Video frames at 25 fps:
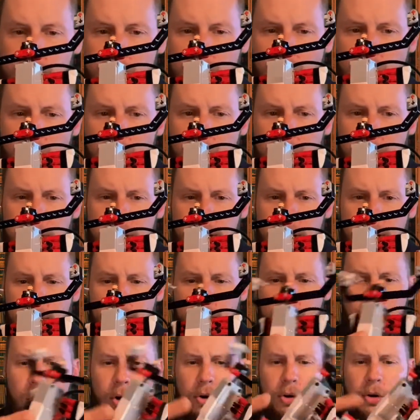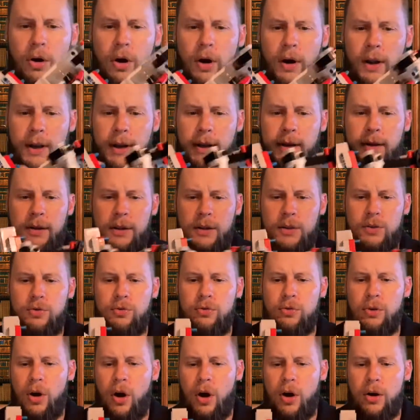medium motor on it, the
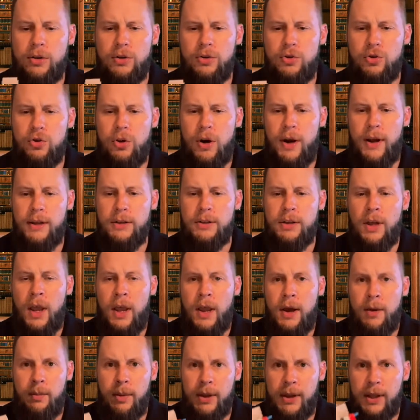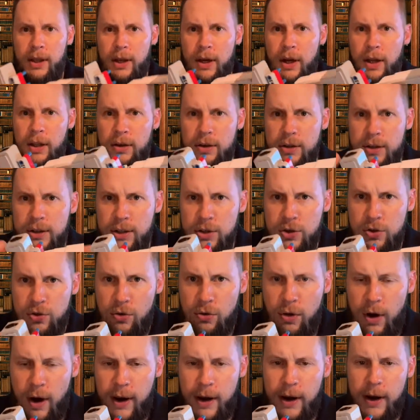two large treads, but the color sensor
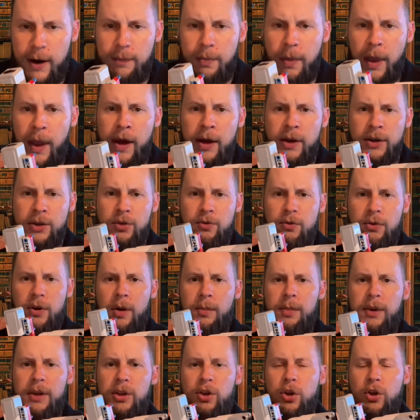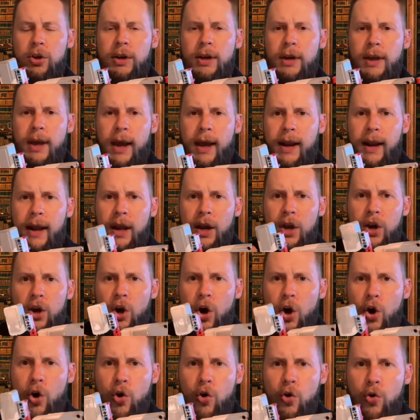right here. So we're going to be looking at a
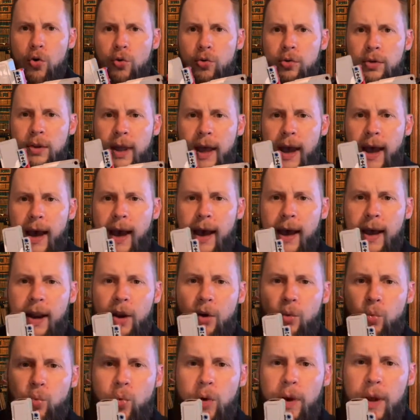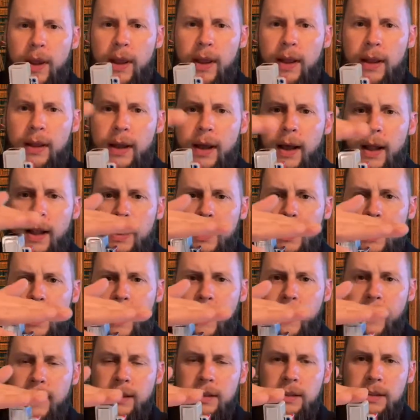code that when
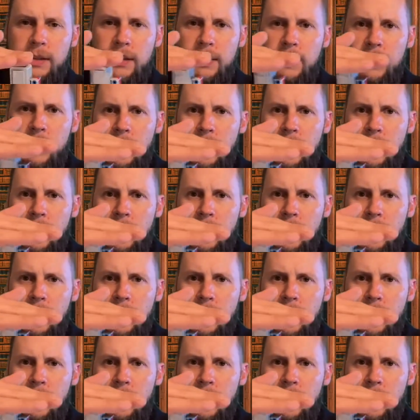light